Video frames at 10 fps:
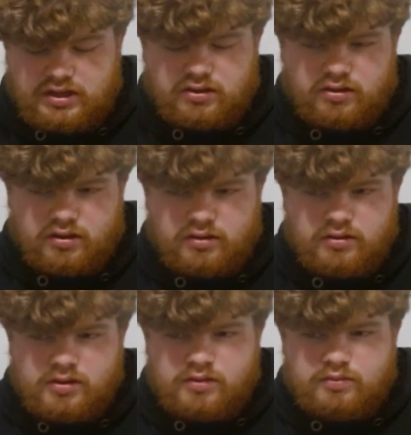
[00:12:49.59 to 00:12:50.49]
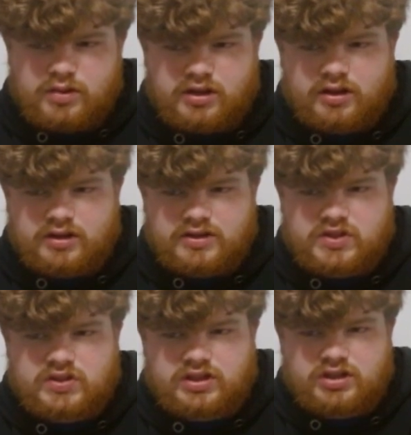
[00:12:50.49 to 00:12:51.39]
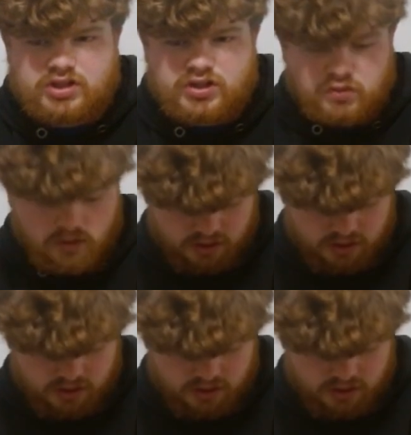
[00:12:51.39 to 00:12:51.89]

either because he just won